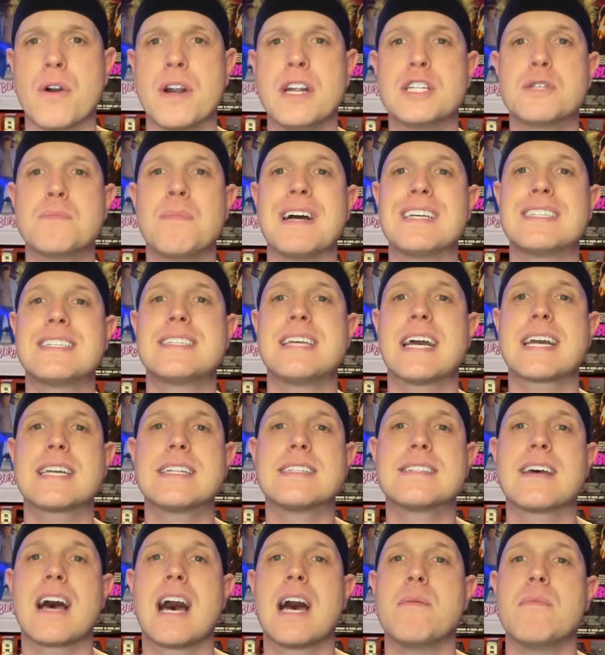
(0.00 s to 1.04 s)
It's my second
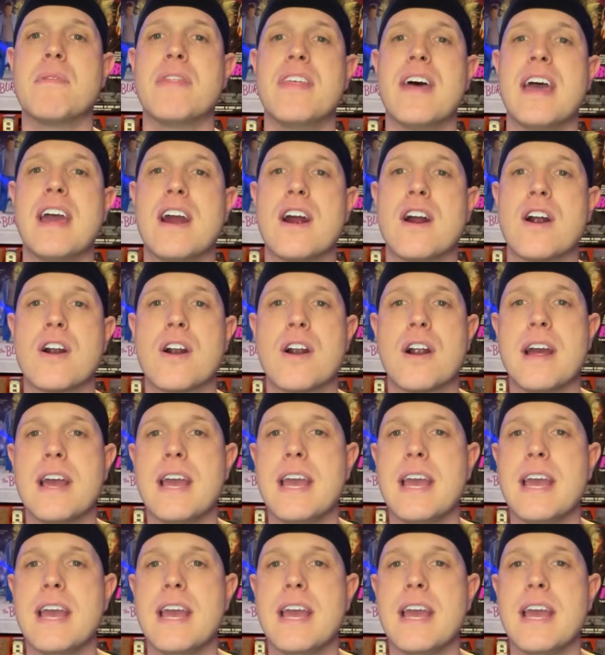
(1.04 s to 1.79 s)
time there.